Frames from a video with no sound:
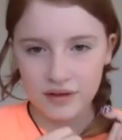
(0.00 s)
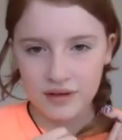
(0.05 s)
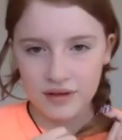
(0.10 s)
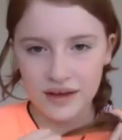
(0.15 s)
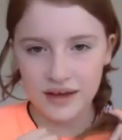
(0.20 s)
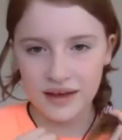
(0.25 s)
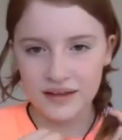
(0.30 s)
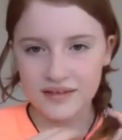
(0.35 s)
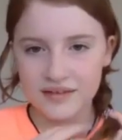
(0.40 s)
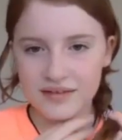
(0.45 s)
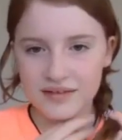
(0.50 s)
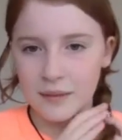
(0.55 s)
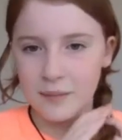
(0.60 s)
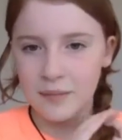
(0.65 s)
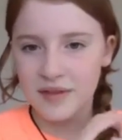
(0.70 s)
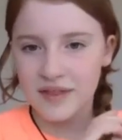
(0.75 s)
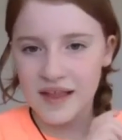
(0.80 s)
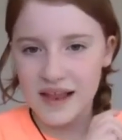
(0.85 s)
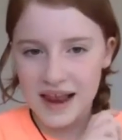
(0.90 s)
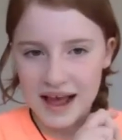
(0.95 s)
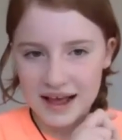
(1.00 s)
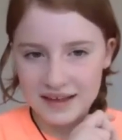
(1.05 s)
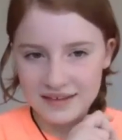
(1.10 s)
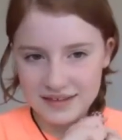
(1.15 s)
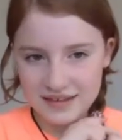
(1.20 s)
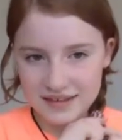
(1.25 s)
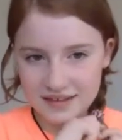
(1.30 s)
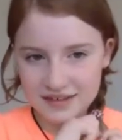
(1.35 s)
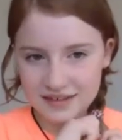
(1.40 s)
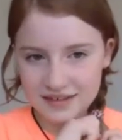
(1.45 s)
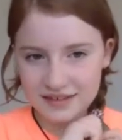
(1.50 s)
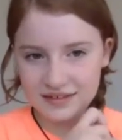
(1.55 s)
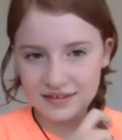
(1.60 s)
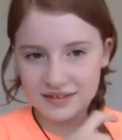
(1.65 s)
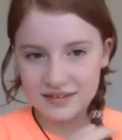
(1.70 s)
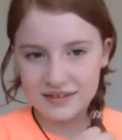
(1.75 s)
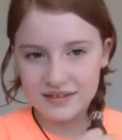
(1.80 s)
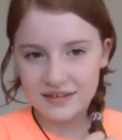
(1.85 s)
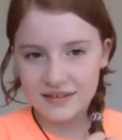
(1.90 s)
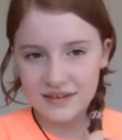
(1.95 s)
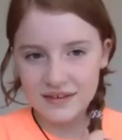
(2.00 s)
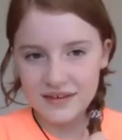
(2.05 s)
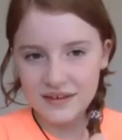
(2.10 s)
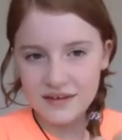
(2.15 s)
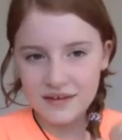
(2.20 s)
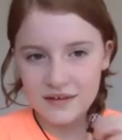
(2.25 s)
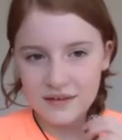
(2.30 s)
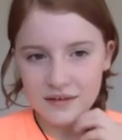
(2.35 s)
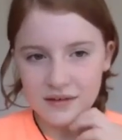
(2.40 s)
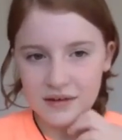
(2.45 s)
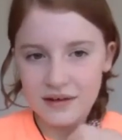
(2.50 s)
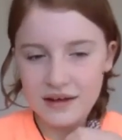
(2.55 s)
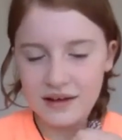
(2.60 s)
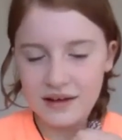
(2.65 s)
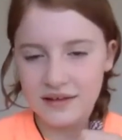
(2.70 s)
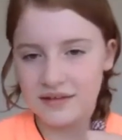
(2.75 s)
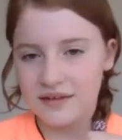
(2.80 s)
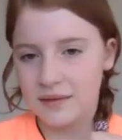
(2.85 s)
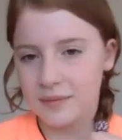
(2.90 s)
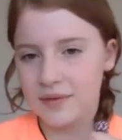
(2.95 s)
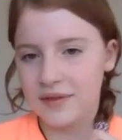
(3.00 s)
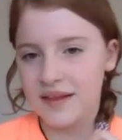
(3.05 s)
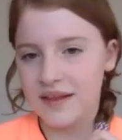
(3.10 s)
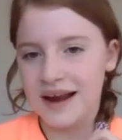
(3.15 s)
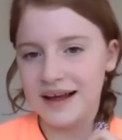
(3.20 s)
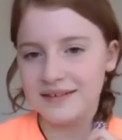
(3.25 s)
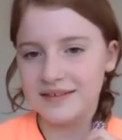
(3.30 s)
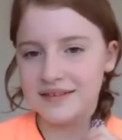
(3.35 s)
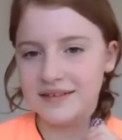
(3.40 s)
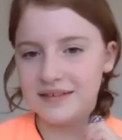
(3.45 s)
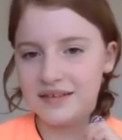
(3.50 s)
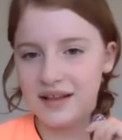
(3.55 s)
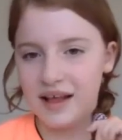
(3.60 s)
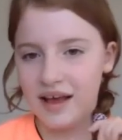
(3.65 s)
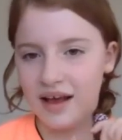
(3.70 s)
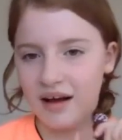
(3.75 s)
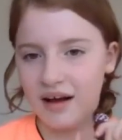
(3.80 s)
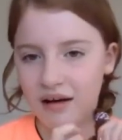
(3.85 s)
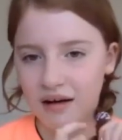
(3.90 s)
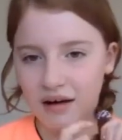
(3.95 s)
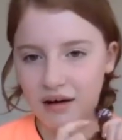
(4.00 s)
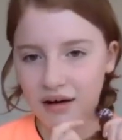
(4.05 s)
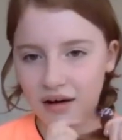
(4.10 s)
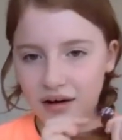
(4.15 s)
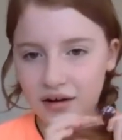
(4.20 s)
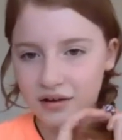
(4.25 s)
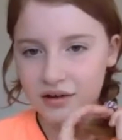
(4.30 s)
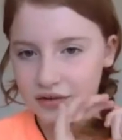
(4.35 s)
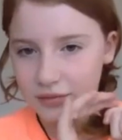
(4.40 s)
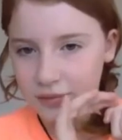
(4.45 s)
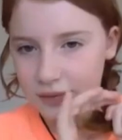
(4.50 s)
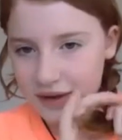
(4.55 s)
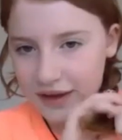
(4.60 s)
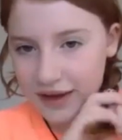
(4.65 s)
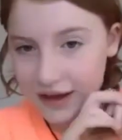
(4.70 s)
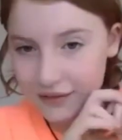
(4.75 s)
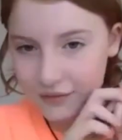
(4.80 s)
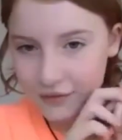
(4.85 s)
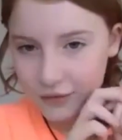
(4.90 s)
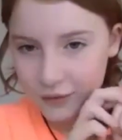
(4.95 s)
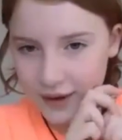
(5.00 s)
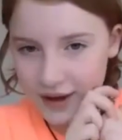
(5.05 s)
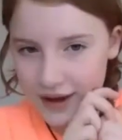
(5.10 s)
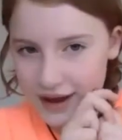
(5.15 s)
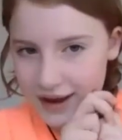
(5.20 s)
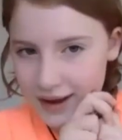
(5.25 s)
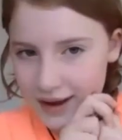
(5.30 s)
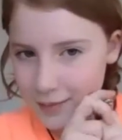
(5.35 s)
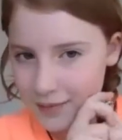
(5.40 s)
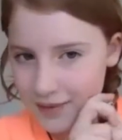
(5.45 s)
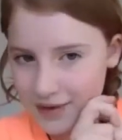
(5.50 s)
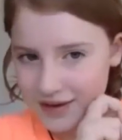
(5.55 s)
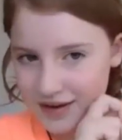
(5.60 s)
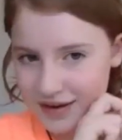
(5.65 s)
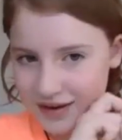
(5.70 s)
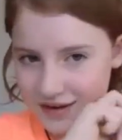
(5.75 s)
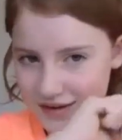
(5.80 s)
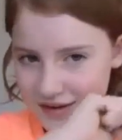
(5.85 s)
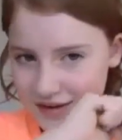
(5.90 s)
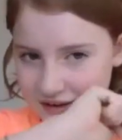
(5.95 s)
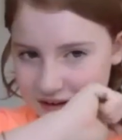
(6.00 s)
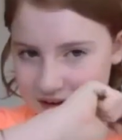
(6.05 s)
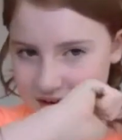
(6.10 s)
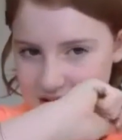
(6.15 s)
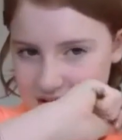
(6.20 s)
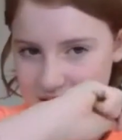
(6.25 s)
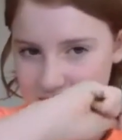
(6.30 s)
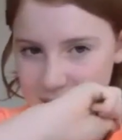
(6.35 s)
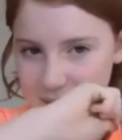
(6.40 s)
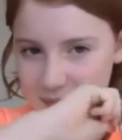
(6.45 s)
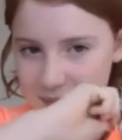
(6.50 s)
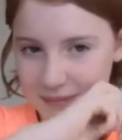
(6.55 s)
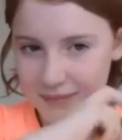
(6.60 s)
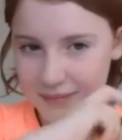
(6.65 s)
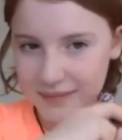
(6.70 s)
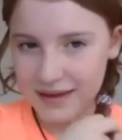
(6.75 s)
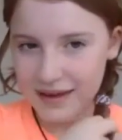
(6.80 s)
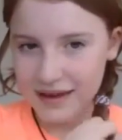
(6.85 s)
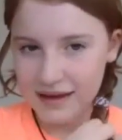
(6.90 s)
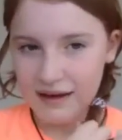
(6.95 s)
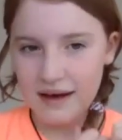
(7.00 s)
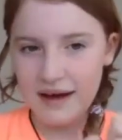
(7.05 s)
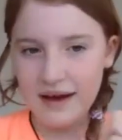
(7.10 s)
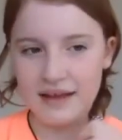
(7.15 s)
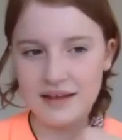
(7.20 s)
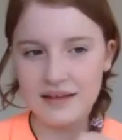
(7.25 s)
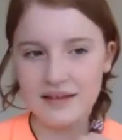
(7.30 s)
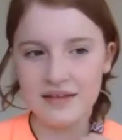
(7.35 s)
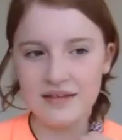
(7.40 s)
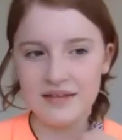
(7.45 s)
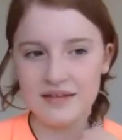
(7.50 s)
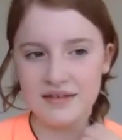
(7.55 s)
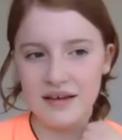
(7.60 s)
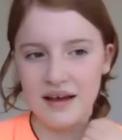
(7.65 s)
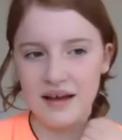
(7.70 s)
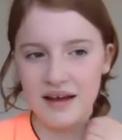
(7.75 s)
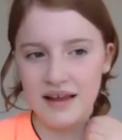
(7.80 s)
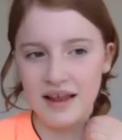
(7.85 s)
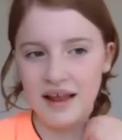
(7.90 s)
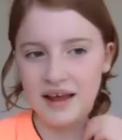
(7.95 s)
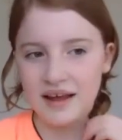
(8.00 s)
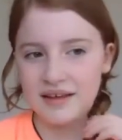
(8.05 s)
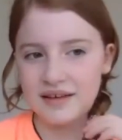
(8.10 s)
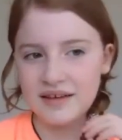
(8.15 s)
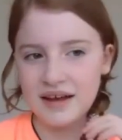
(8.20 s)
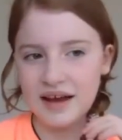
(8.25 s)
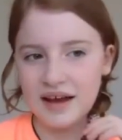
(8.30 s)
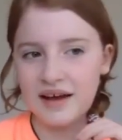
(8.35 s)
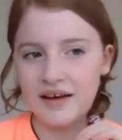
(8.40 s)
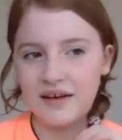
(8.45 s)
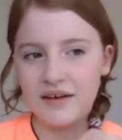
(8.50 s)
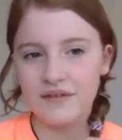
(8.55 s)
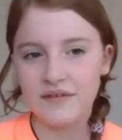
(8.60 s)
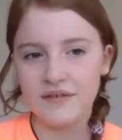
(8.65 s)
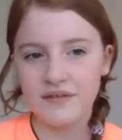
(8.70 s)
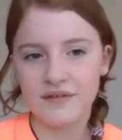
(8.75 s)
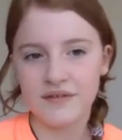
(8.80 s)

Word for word: in some of the lessons in some of the lessons like art we have quite a limited time and i like to have